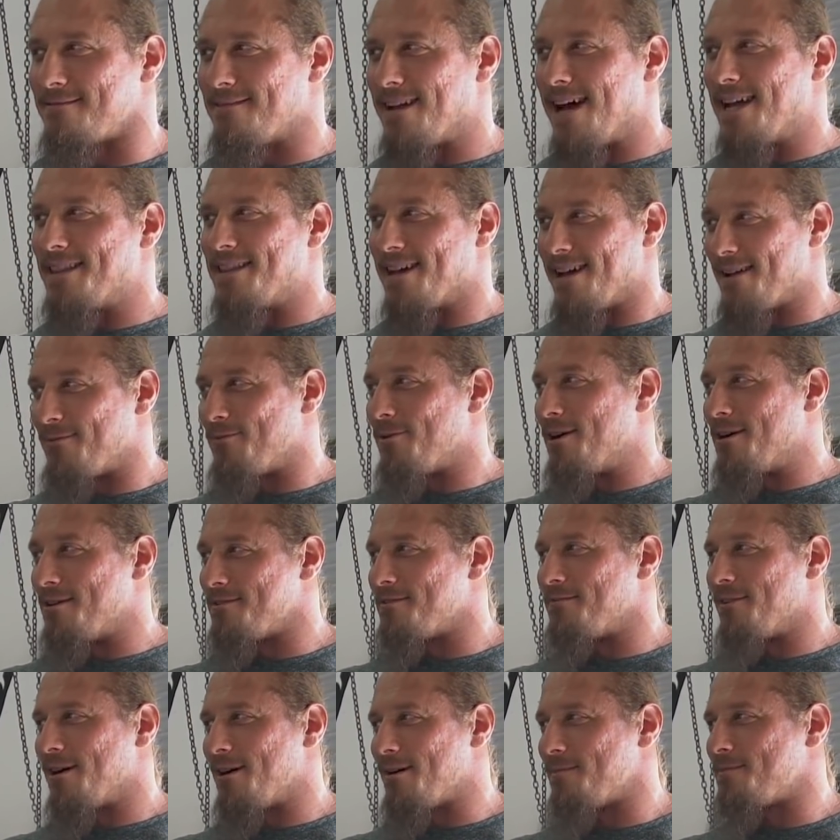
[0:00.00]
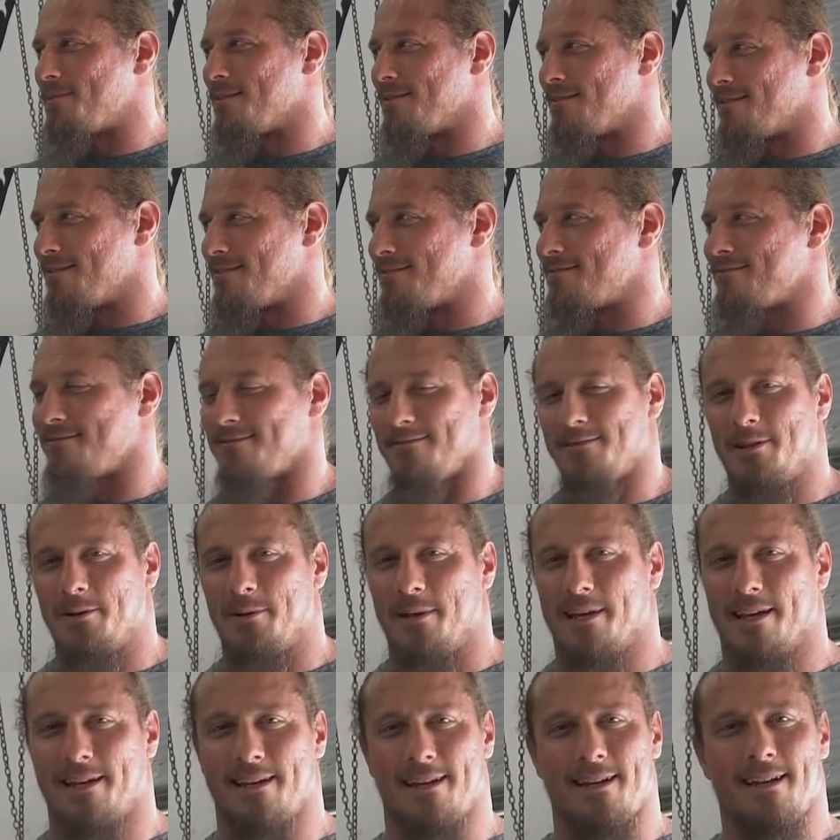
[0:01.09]
not that well developed and they're
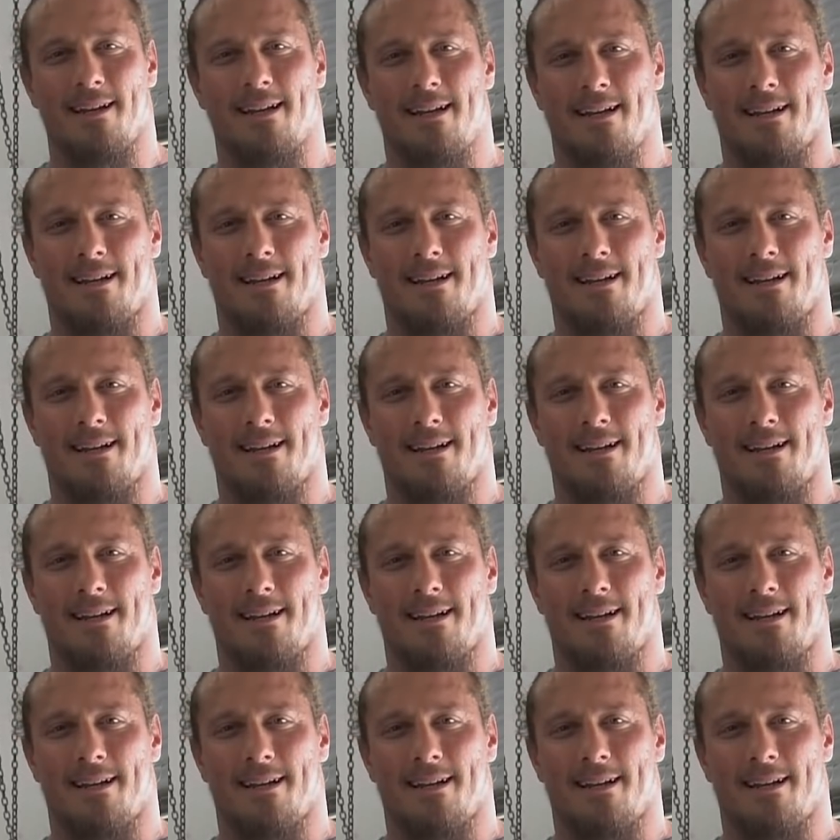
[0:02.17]
doing it,